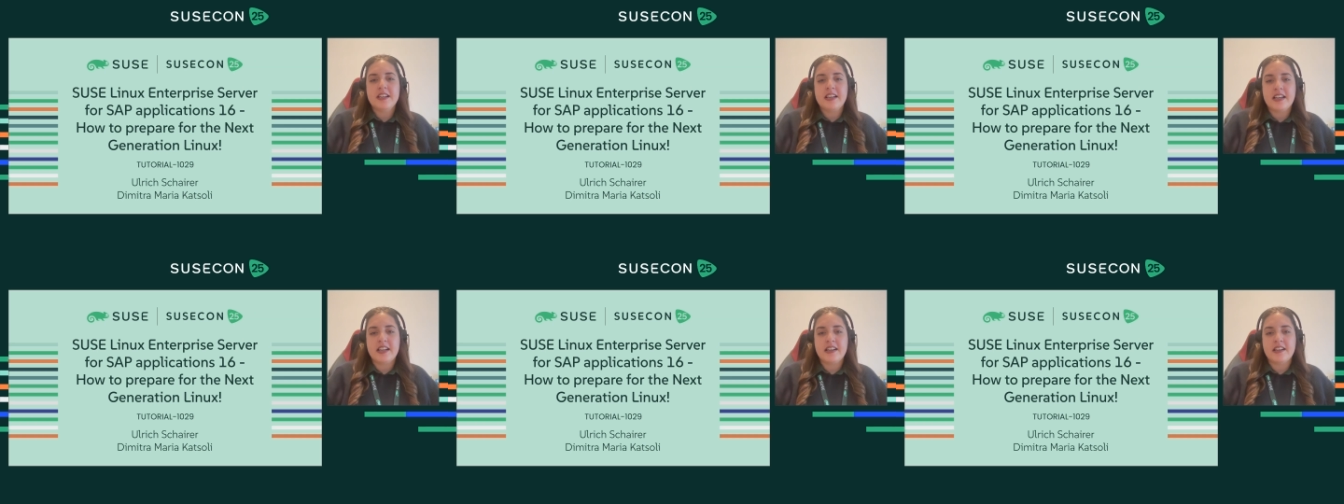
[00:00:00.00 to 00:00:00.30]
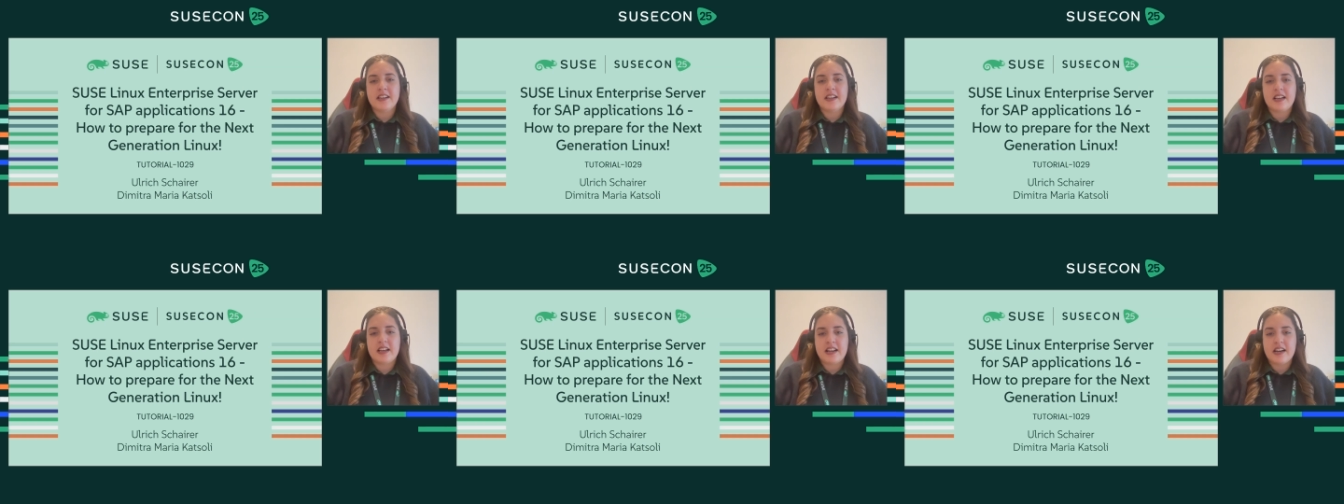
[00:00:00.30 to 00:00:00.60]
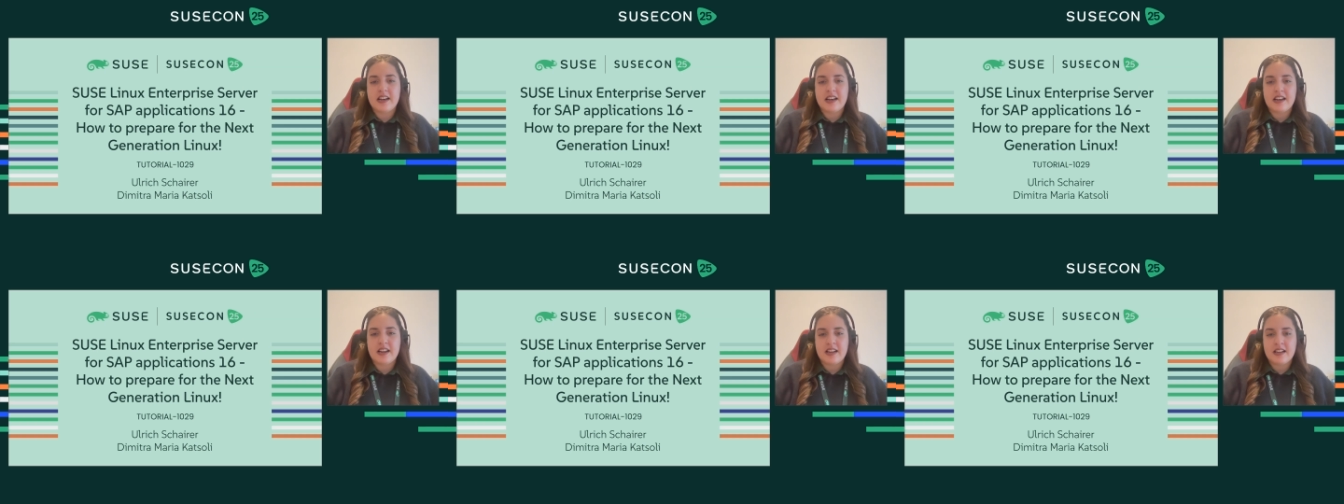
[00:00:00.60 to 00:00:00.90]

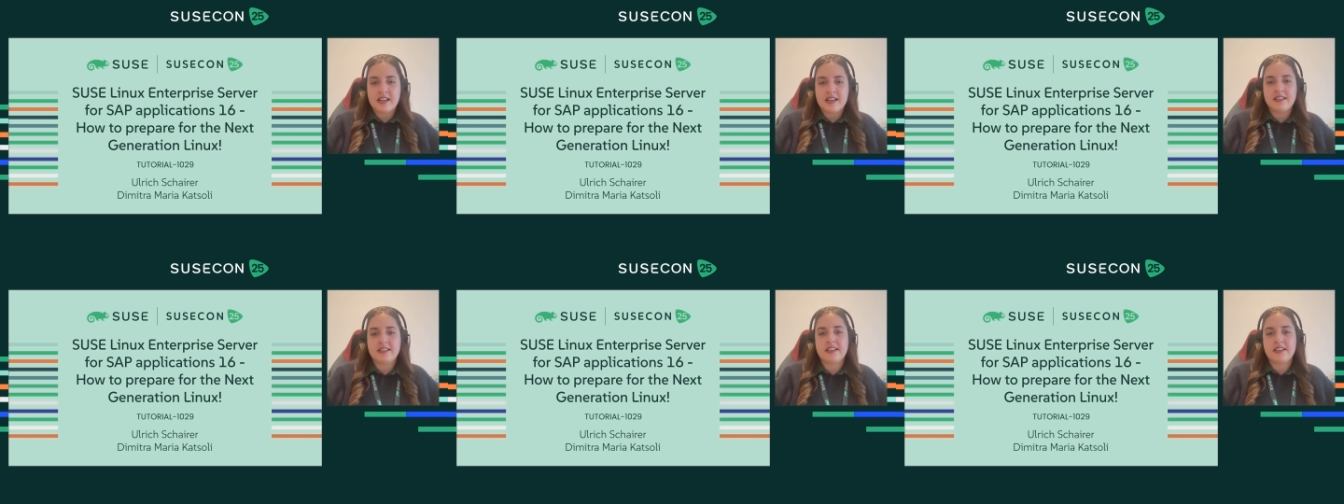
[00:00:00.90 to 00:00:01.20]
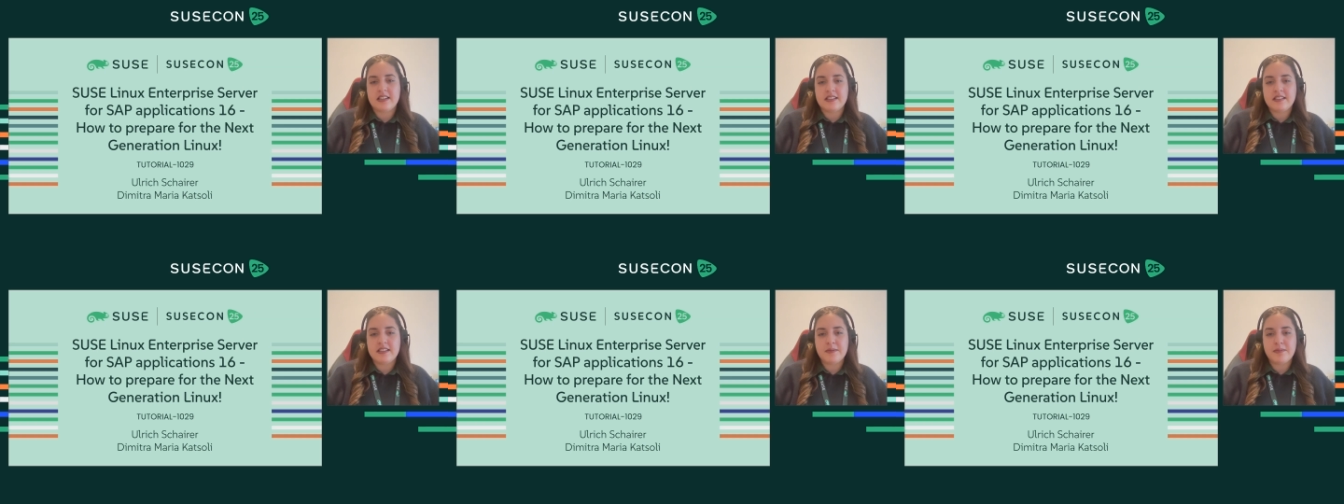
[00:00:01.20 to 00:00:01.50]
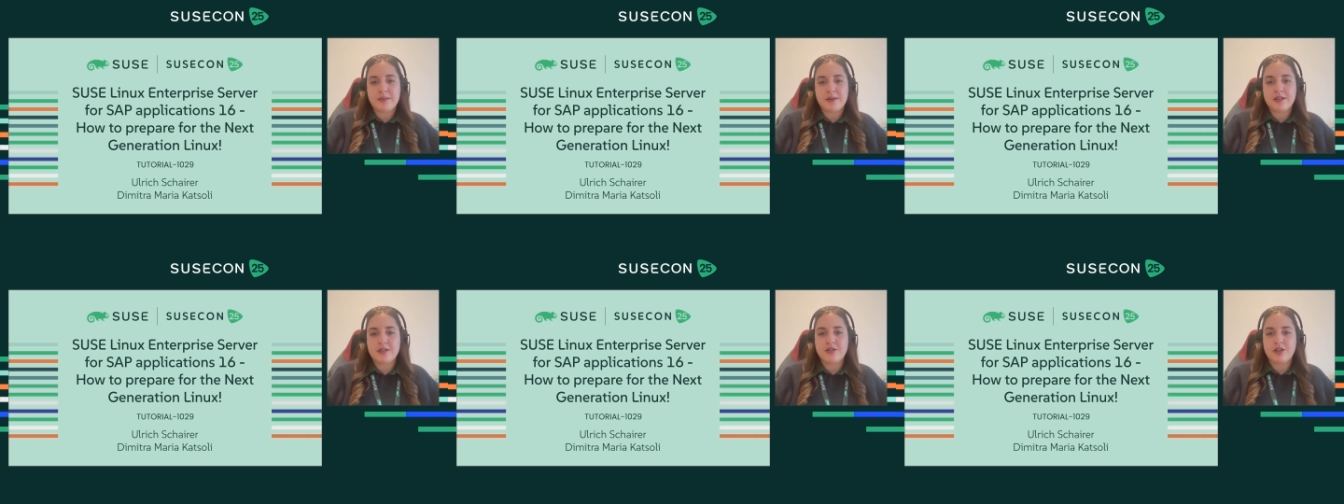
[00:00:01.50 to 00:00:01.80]
is an
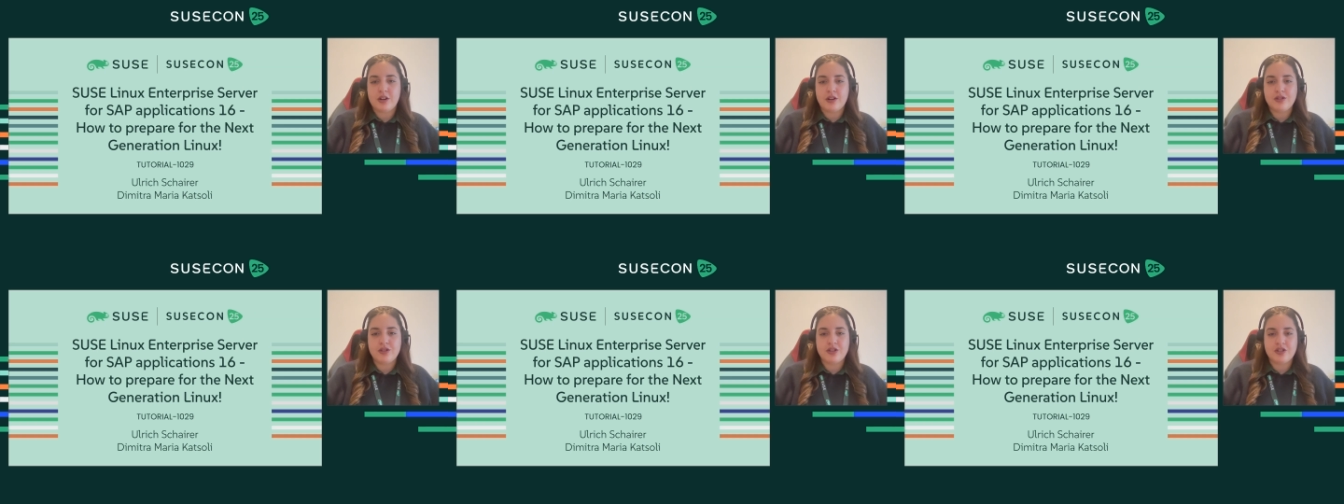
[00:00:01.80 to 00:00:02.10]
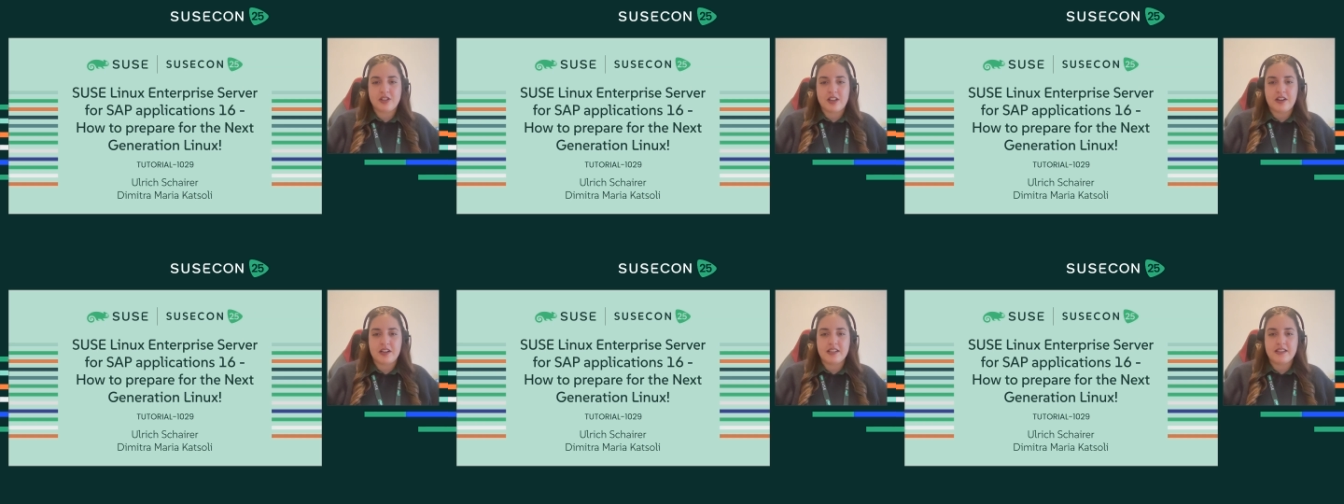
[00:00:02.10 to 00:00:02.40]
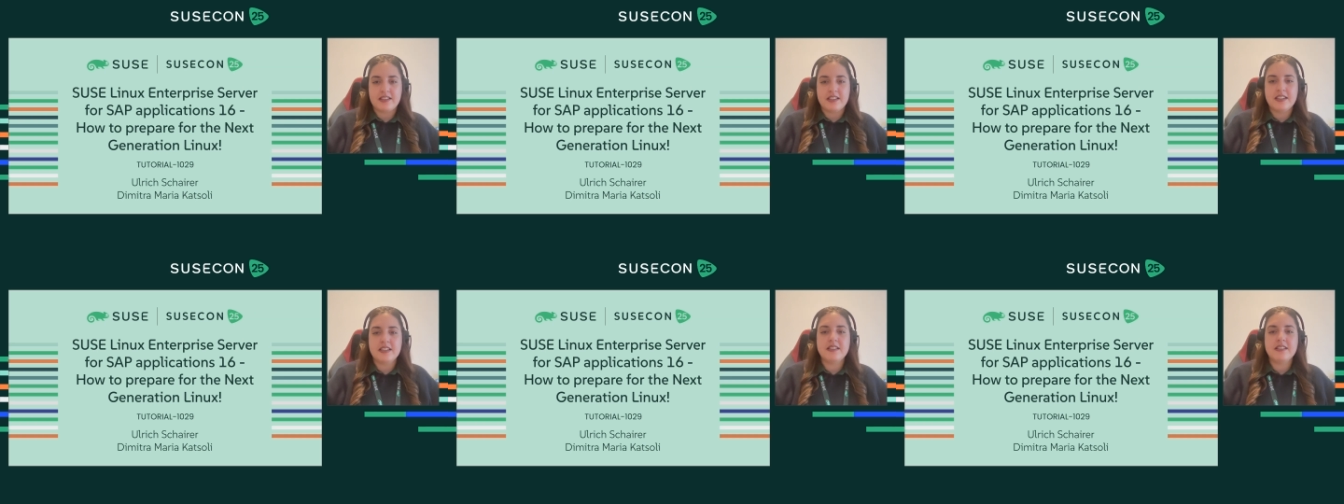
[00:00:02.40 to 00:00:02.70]
SAP Solutions
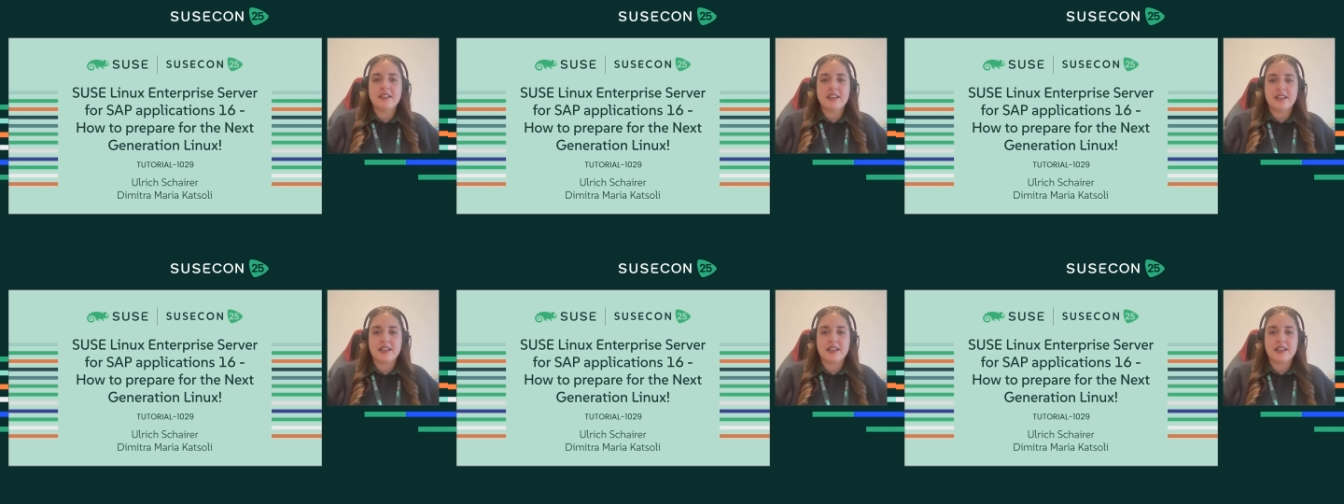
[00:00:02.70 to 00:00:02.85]
Architect